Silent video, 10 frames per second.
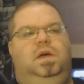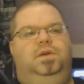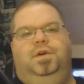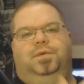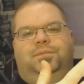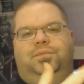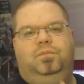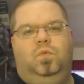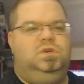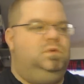don't know
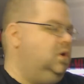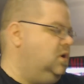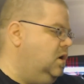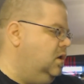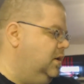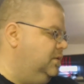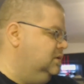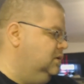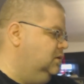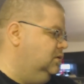what you want to call it. I was
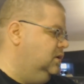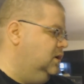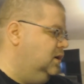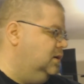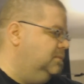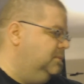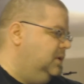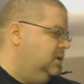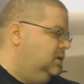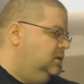a little
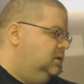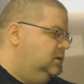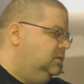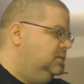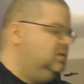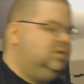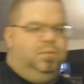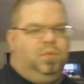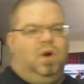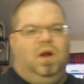
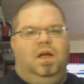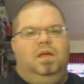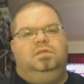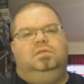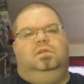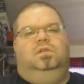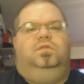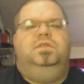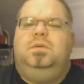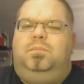surprised, a
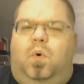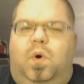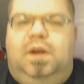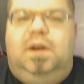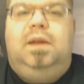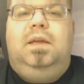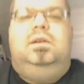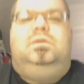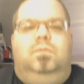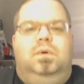little disappointed, I
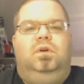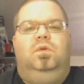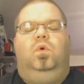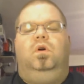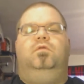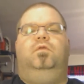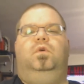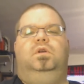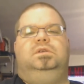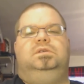guess would be a good word
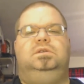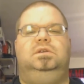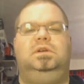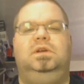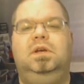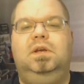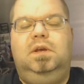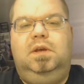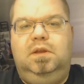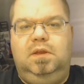for it, to see
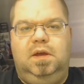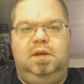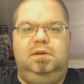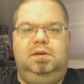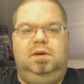that